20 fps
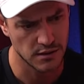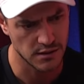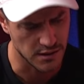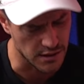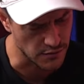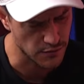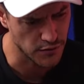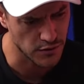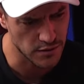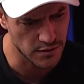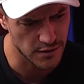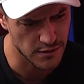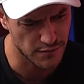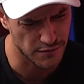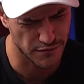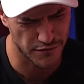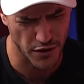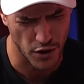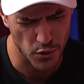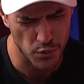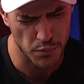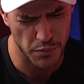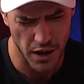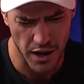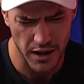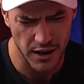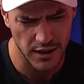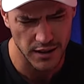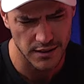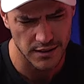different. It felt
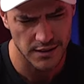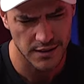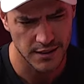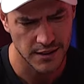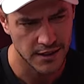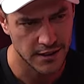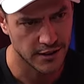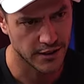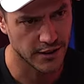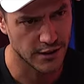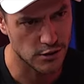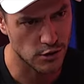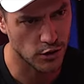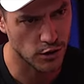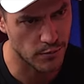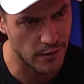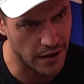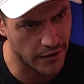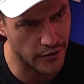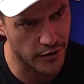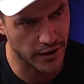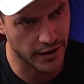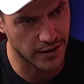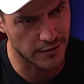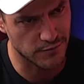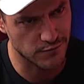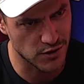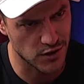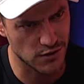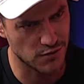better. Like you talk about like
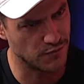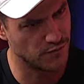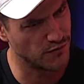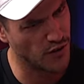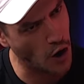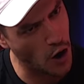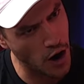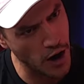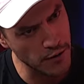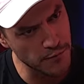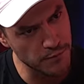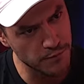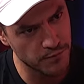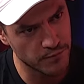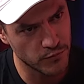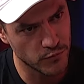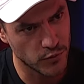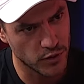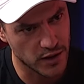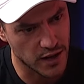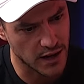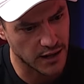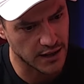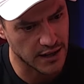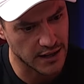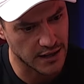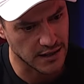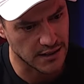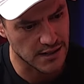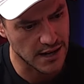just vibe without
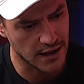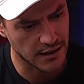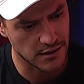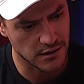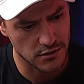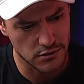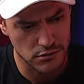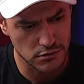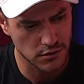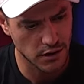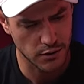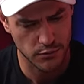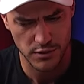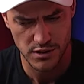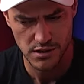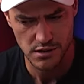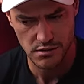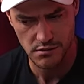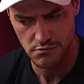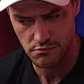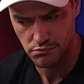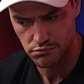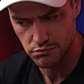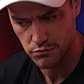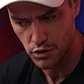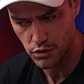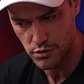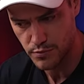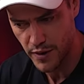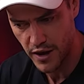getting tactical. Like we just
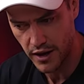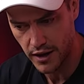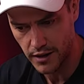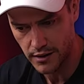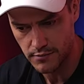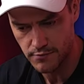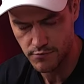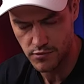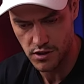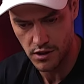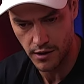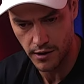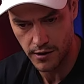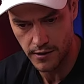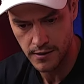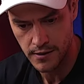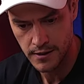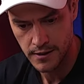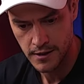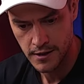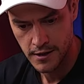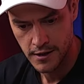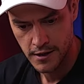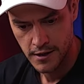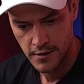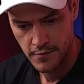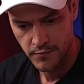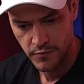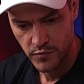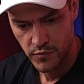looked better. So
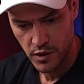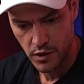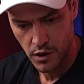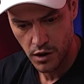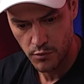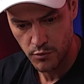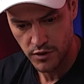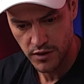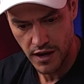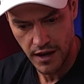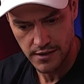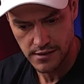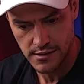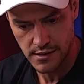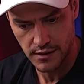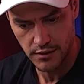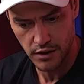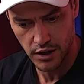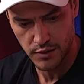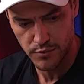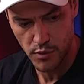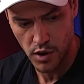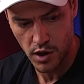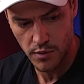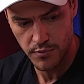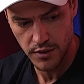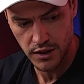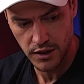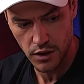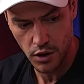I'm with Adzy. Like my
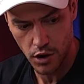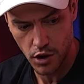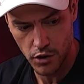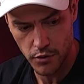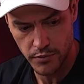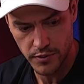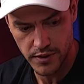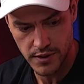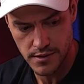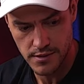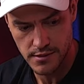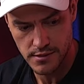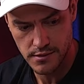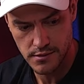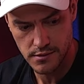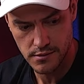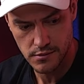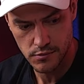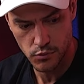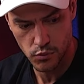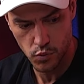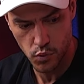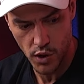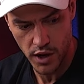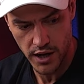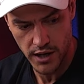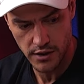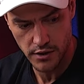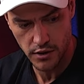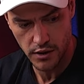big hope is
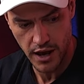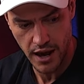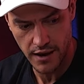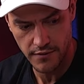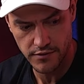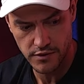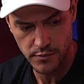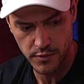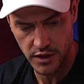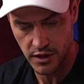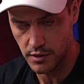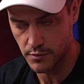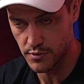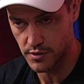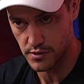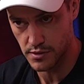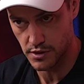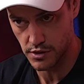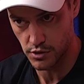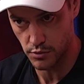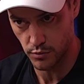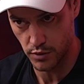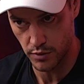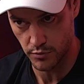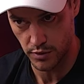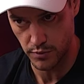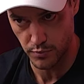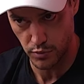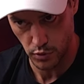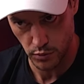we don't have to be in a position where
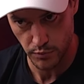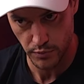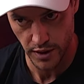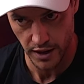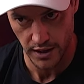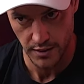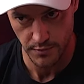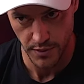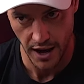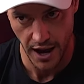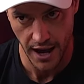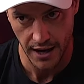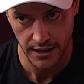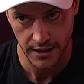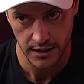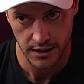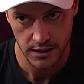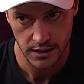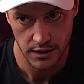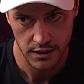we put Petty back.